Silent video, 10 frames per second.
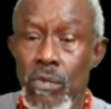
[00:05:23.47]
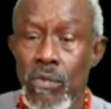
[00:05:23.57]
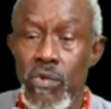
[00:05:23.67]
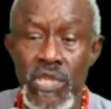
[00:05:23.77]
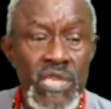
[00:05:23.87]

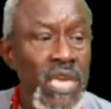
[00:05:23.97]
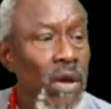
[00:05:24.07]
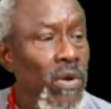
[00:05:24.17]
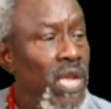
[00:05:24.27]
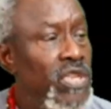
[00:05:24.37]
We see our
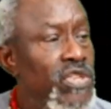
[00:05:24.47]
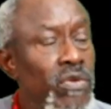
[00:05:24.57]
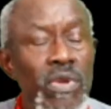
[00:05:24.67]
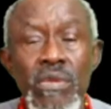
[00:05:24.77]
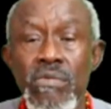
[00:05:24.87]
little
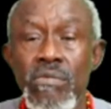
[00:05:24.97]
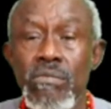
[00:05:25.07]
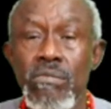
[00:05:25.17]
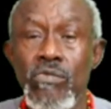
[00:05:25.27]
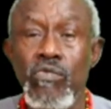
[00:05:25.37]
children
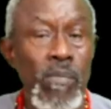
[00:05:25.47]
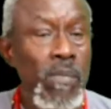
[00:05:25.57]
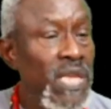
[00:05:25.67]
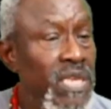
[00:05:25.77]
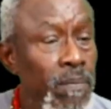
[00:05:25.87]
with missing